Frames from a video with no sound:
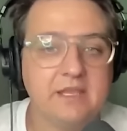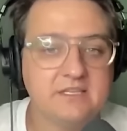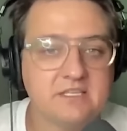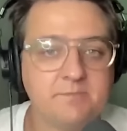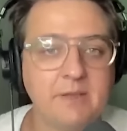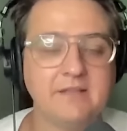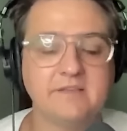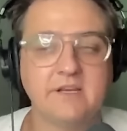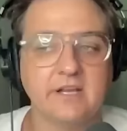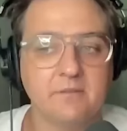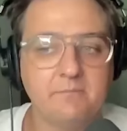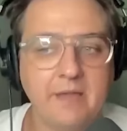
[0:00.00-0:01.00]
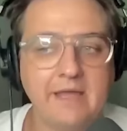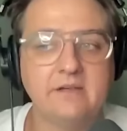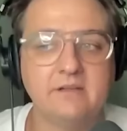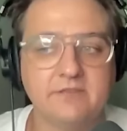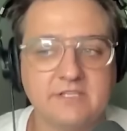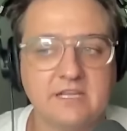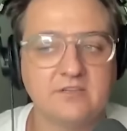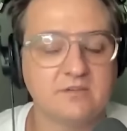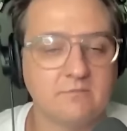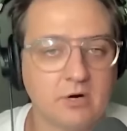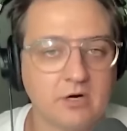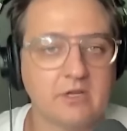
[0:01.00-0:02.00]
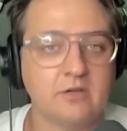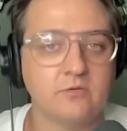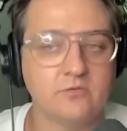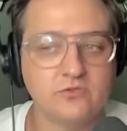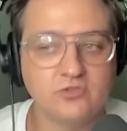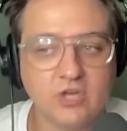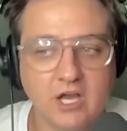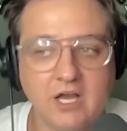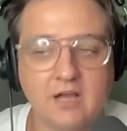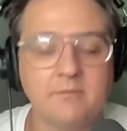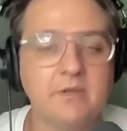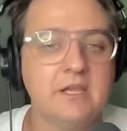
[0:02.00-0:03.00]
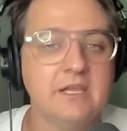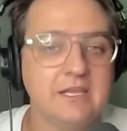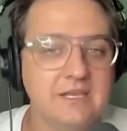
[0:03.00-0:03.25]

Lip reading: is spent in a competitive attention market whose job